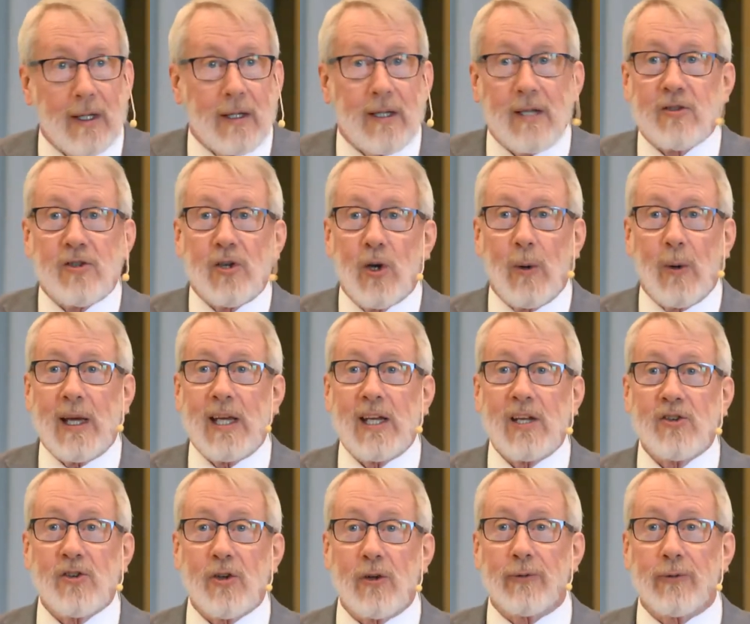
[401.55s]
There's no
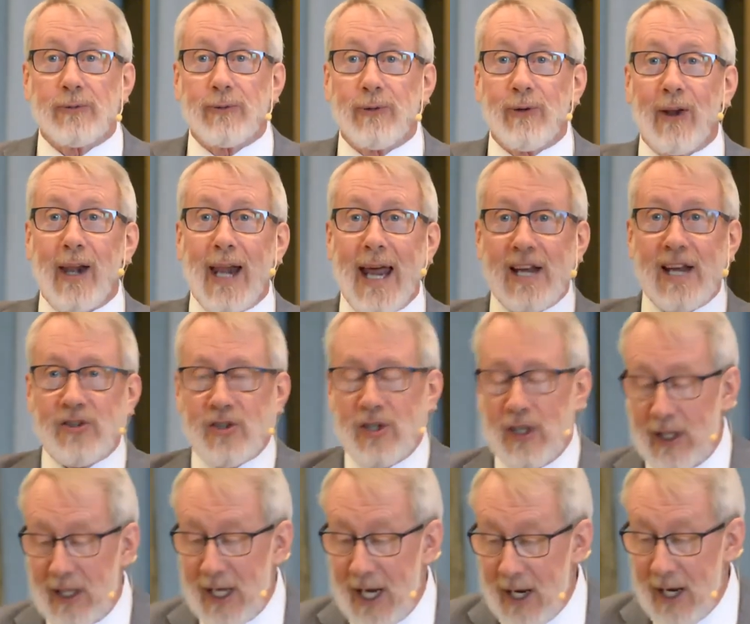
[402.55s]
angel
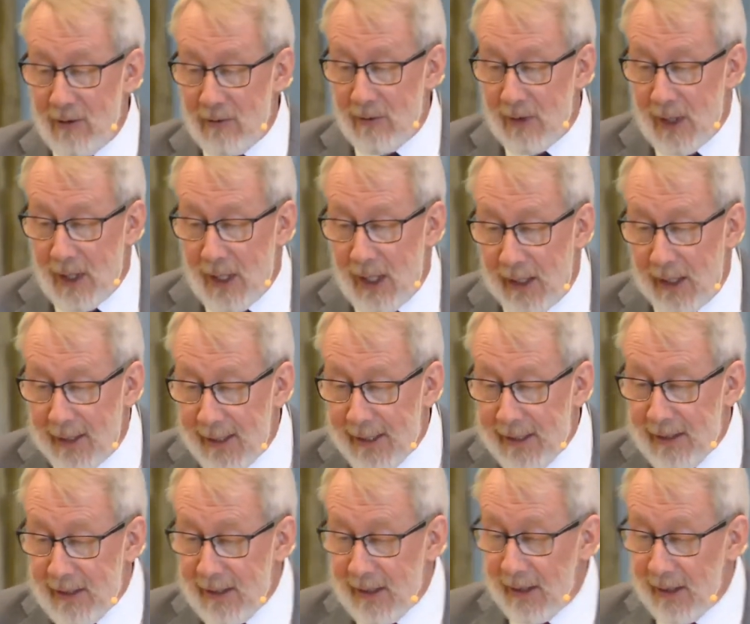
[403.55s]
flashing down
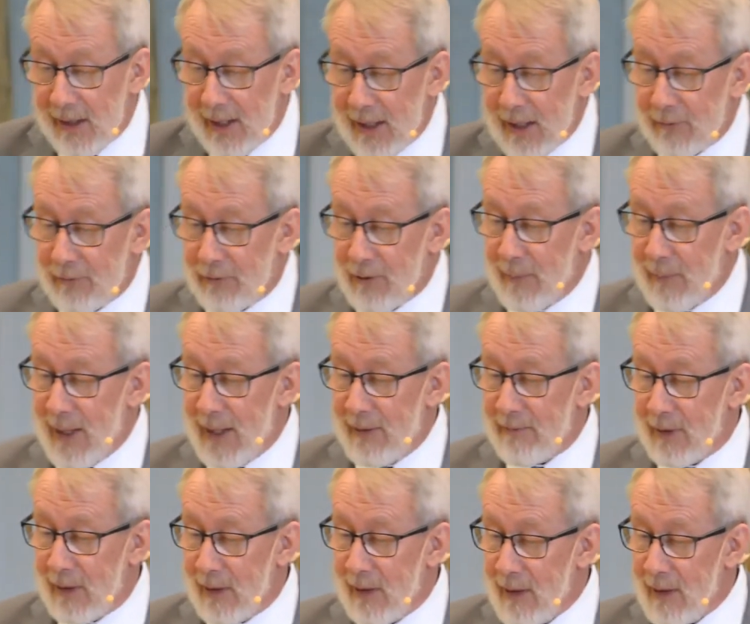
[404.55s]
lightning like from
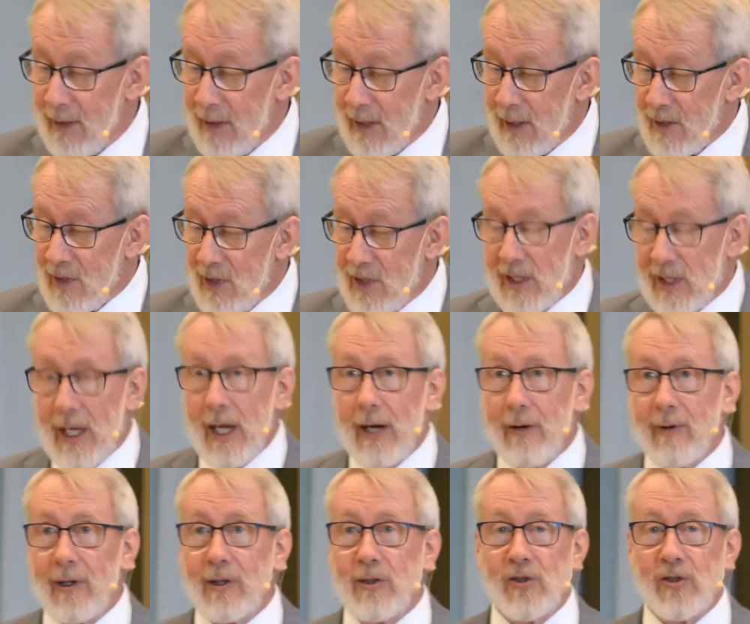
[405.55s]
heaven
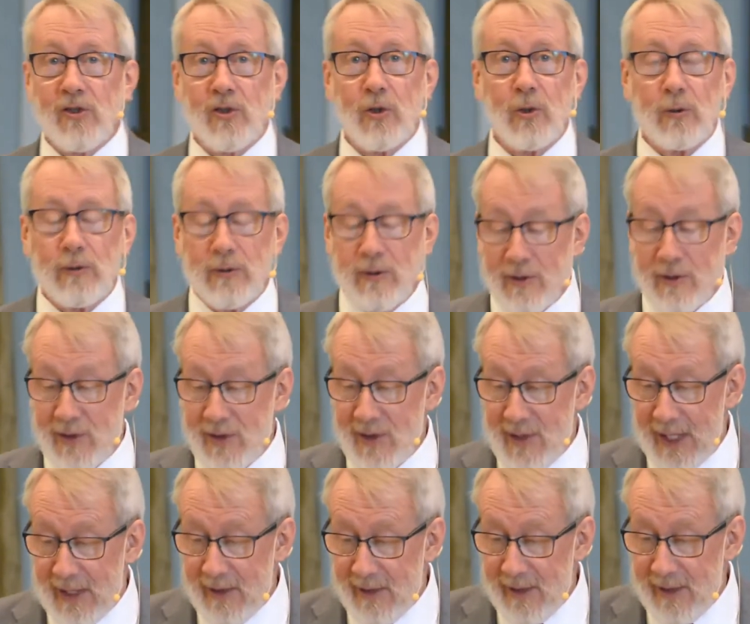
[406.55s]
scaring the soldiers
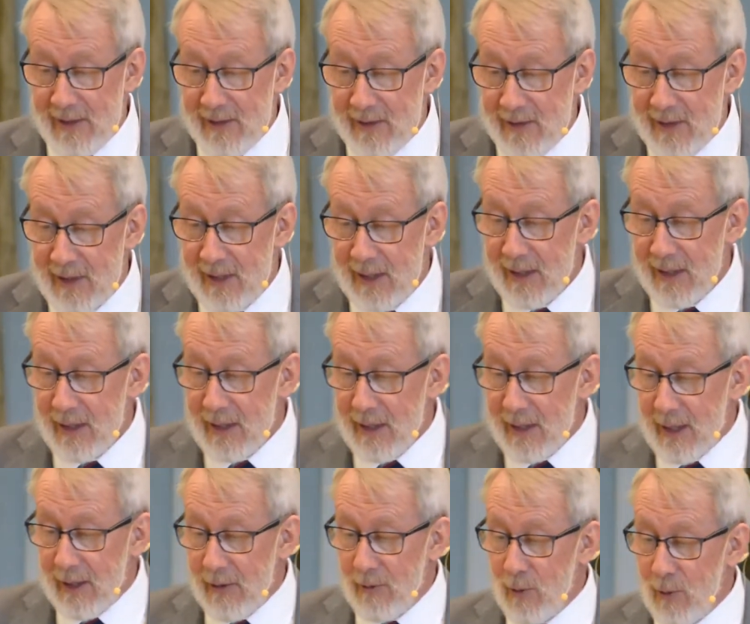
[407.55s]
senseless
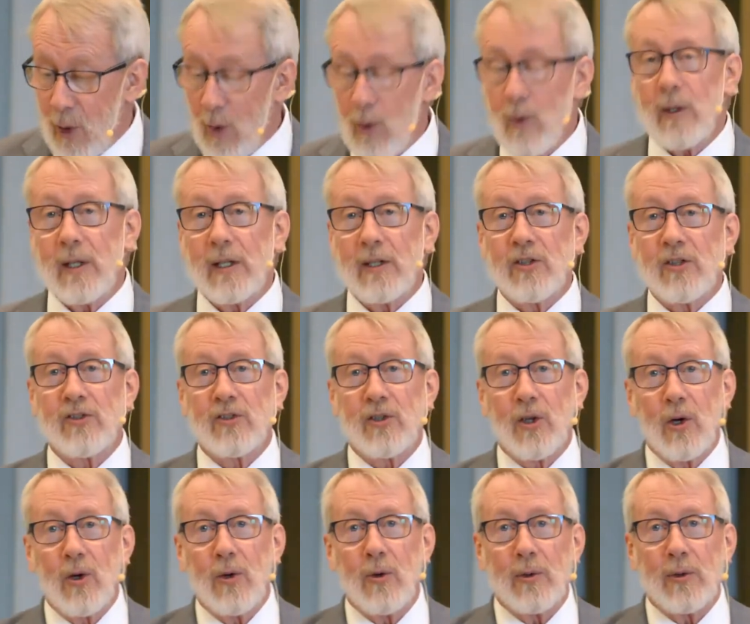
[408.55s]
and rolling the
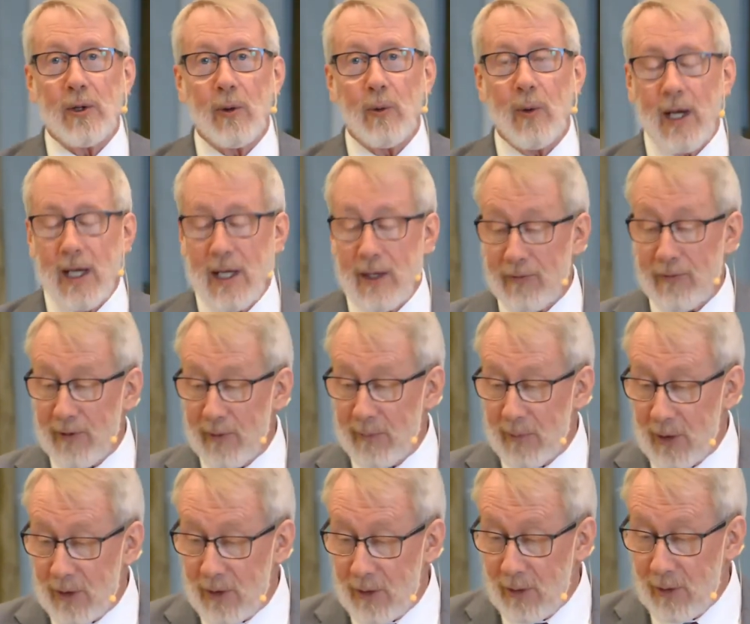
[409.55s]
stone away from
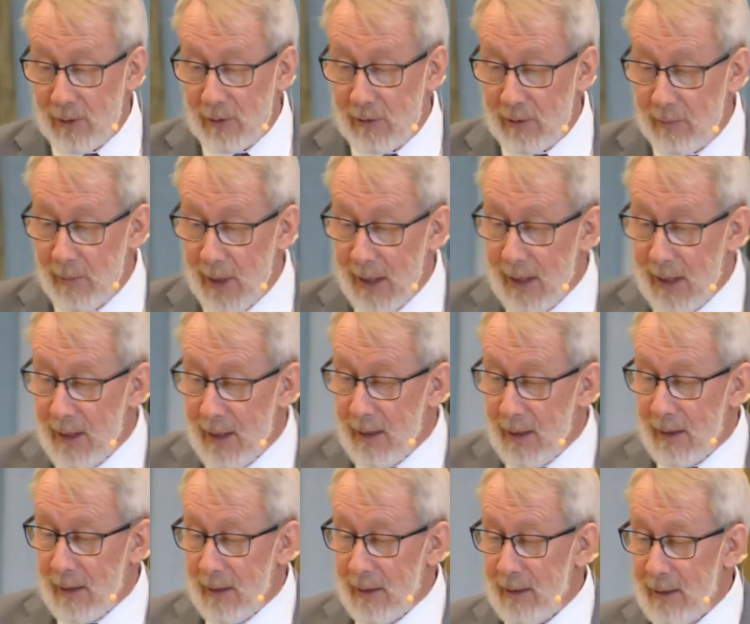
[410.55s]
the tomb
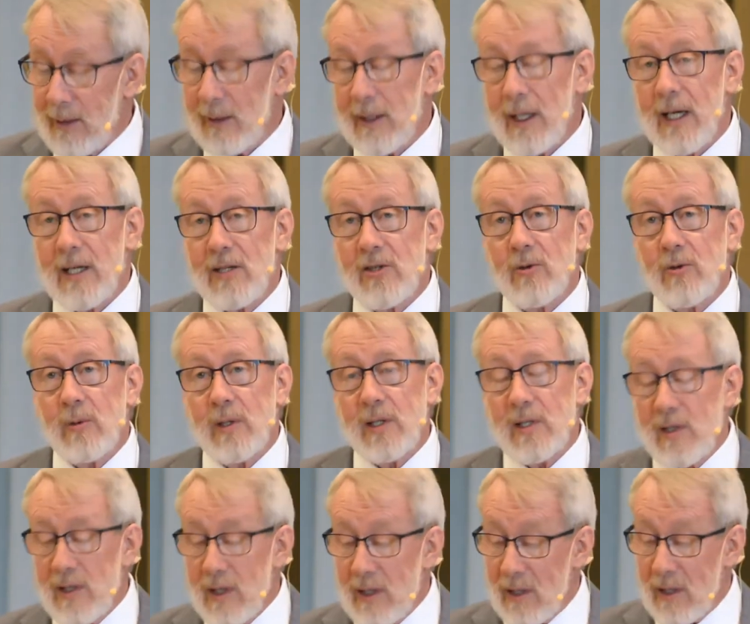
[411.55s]
and then casually
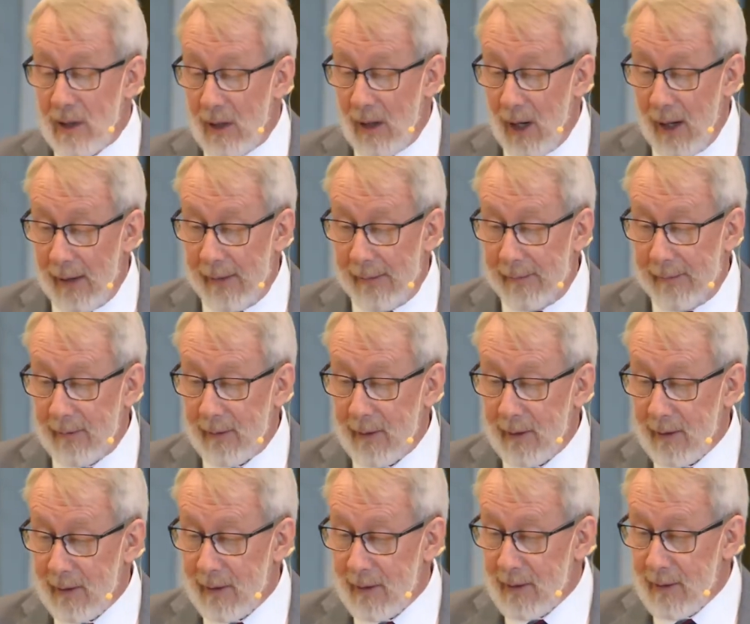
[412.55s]
sitting on it,
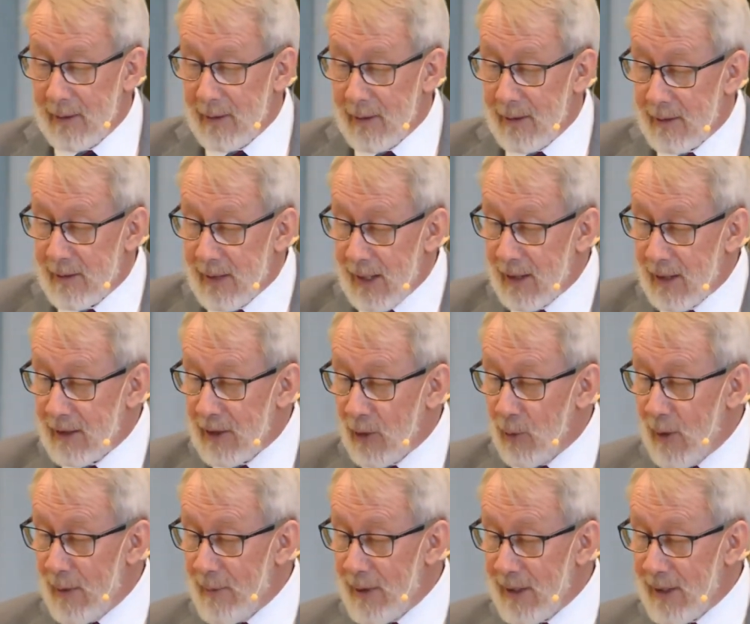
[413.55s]
telling the
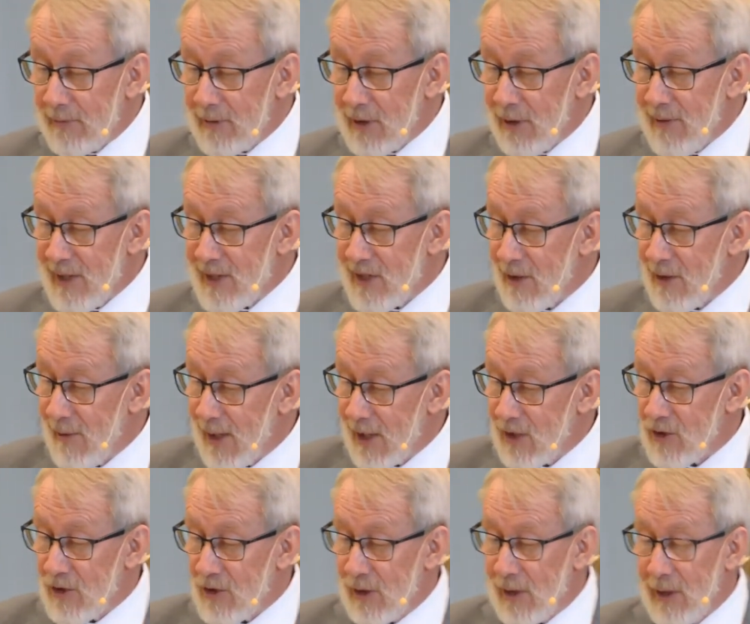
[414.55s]
women of the
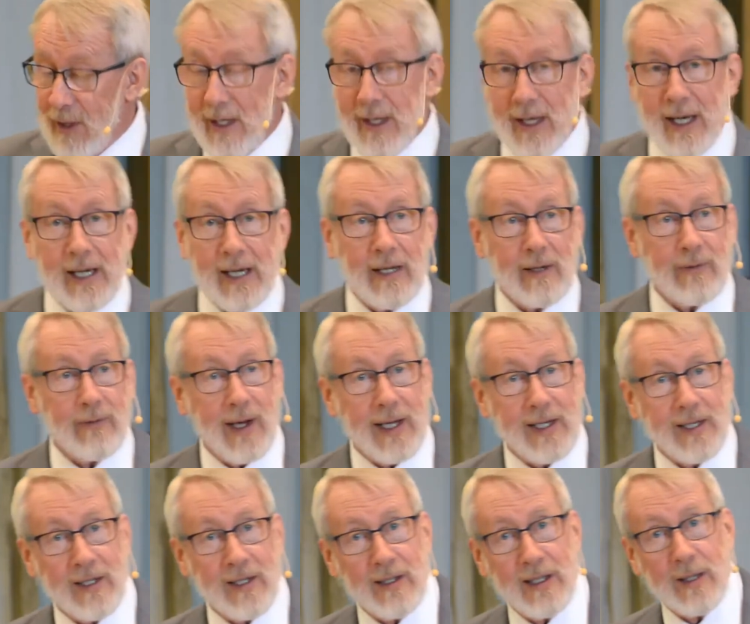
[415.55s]
resurrection and
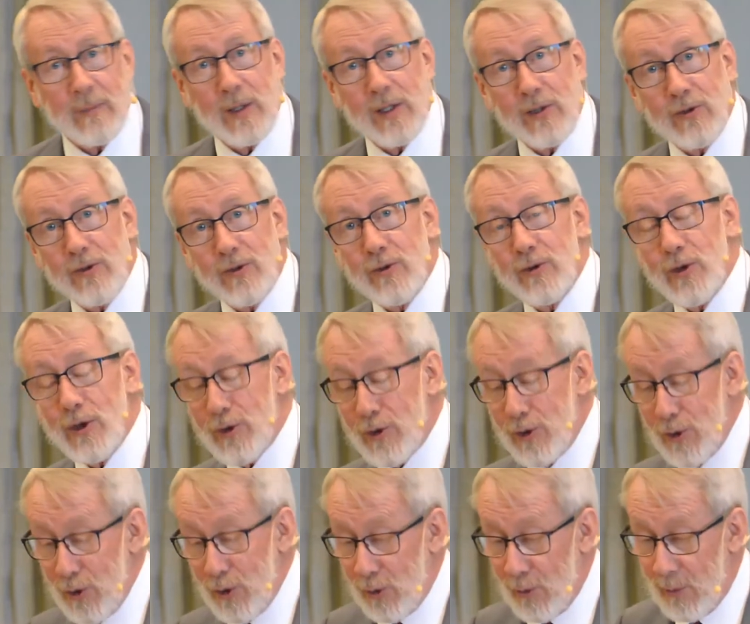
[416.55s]
inviting them into the
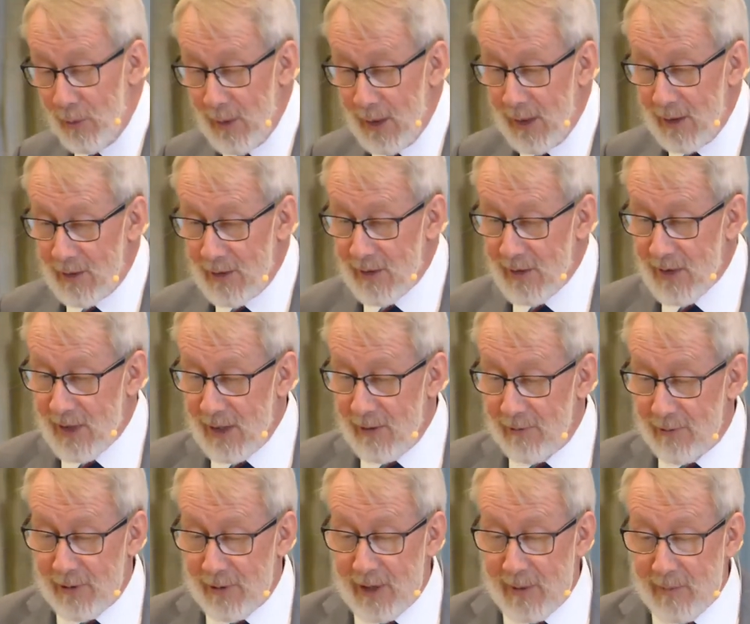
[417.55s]
tomb to see
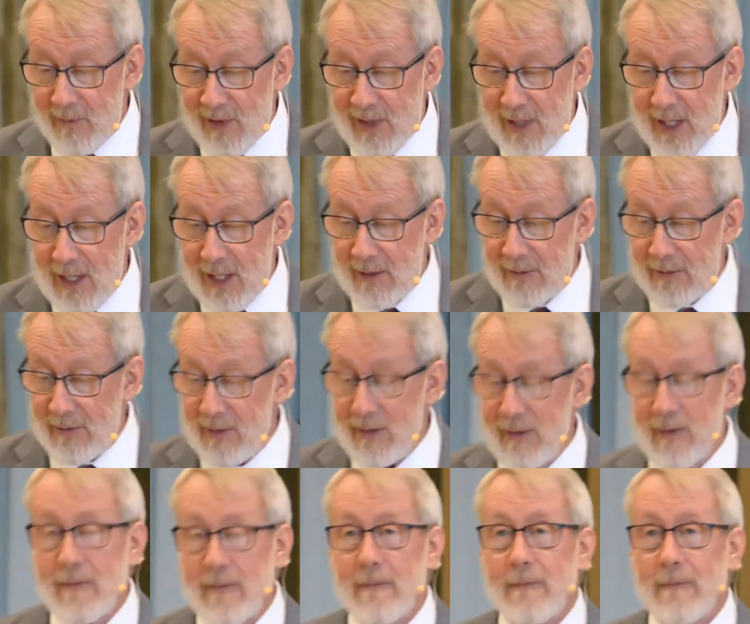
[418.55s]
for themselves.